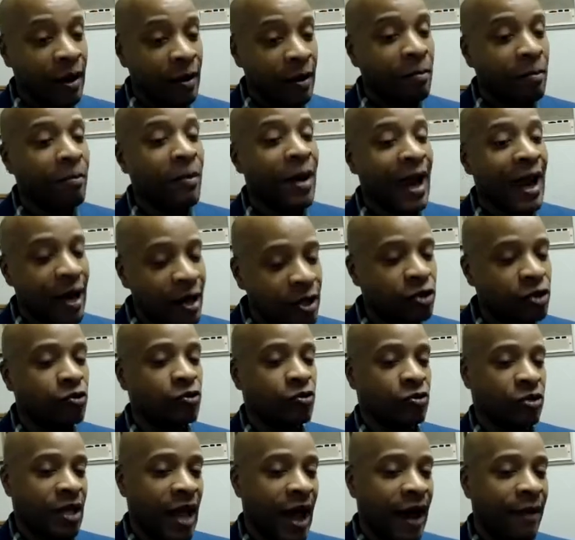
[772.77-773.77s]
made
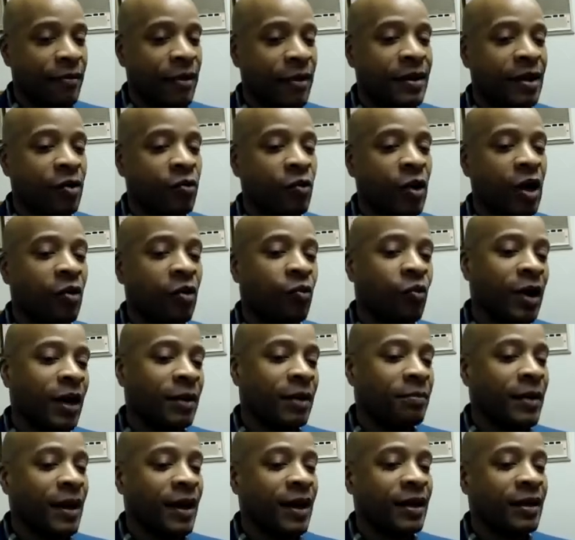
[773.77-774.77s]
you top? I mean, what
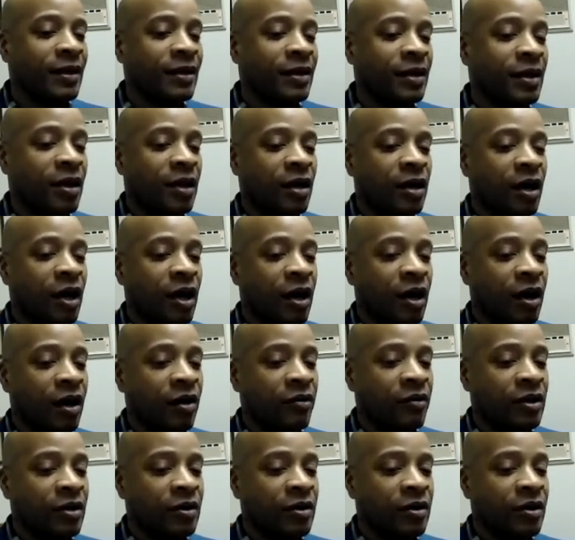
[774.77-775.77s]
made
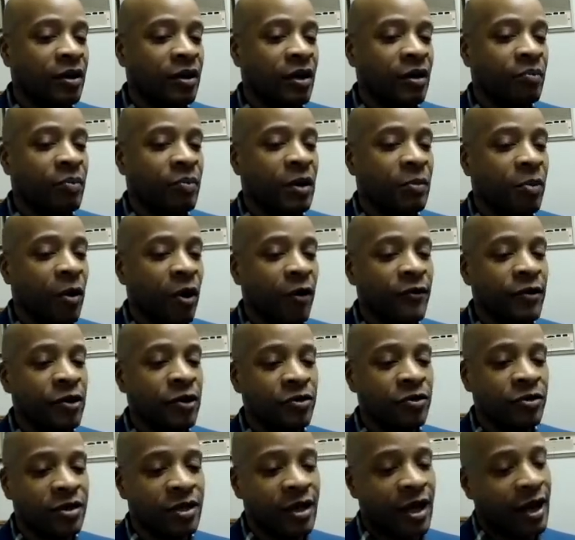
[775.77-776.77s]
the people over
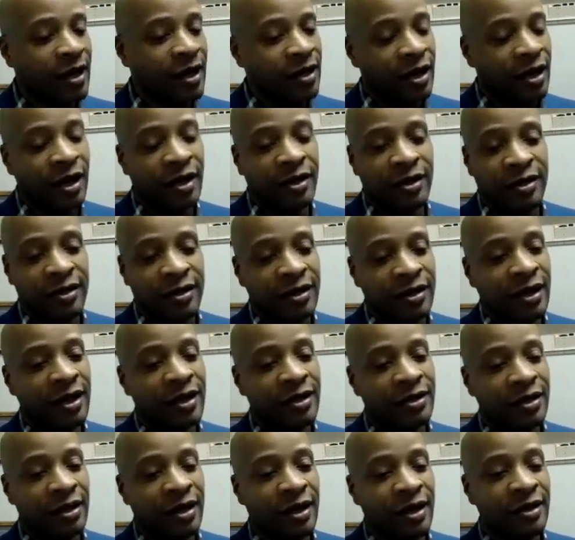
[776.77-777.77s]
you say, yeah,
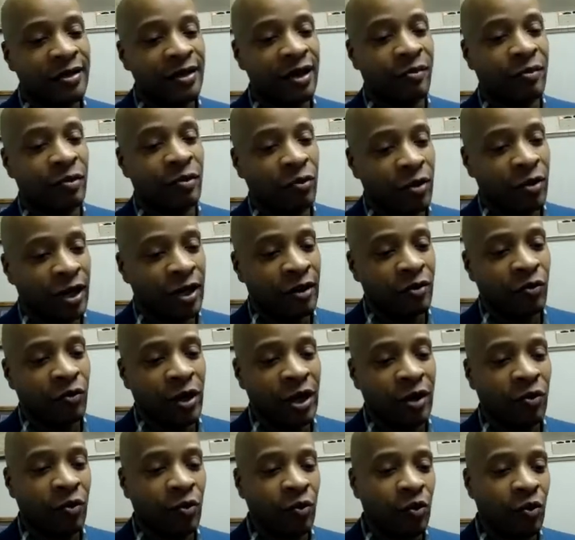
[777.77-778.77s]
he's number one?
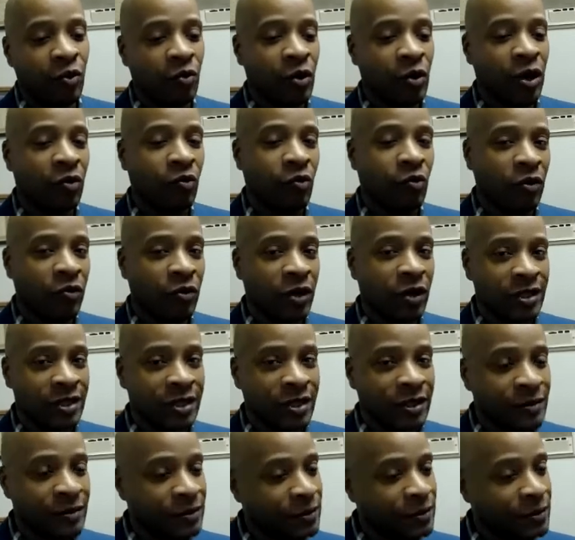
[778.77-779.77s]
What was it?